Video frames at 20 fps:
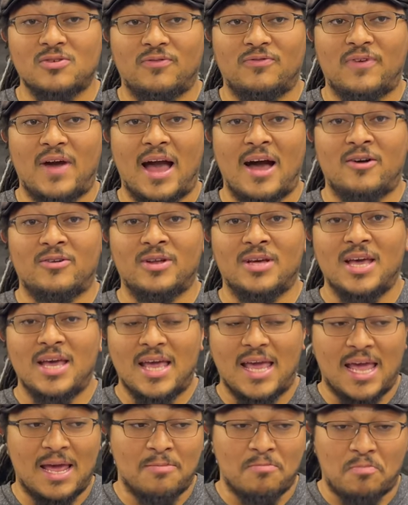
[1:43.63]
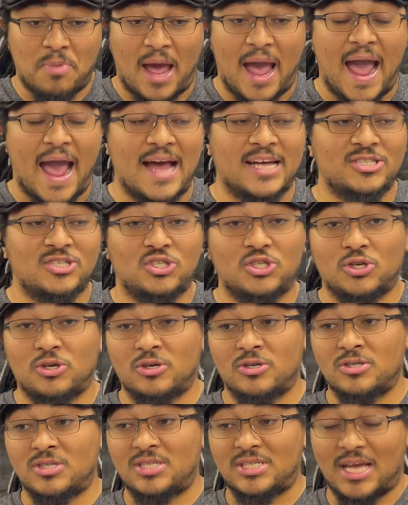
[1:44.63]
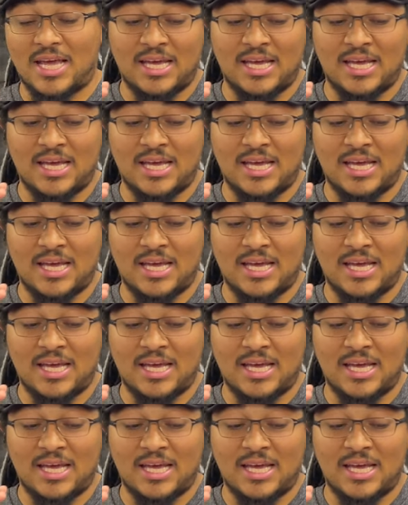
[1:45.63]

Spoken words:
found in pastures,